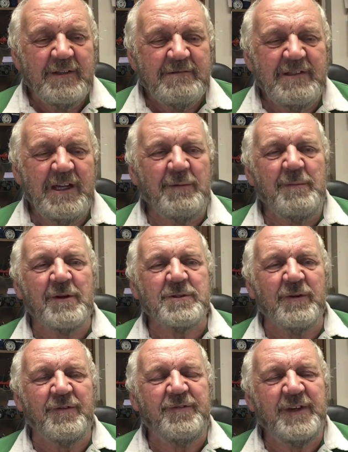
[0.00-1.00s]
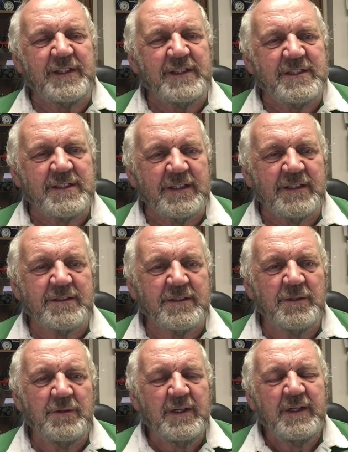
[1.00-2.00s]
no, we might as well fit these things.
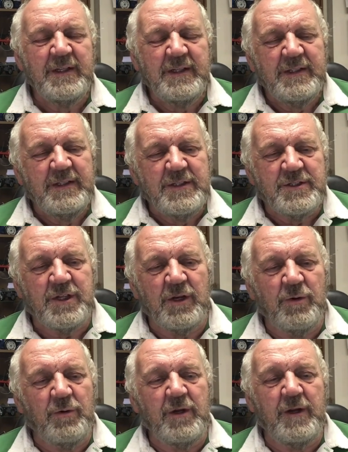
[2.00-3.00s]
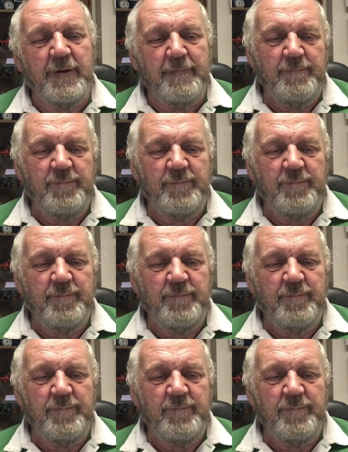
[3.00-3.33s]
So